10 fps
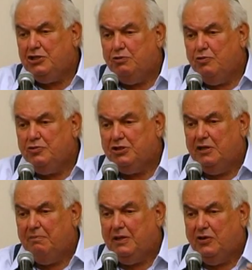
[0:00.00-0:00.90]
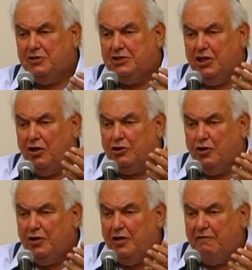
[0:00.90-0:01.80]
Jerusalem because the
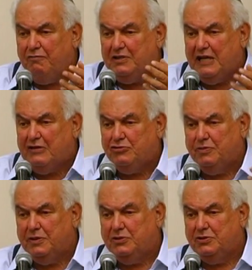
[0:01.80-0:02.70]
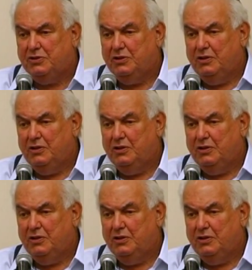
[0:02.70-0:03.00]
alternative was Auschwitz.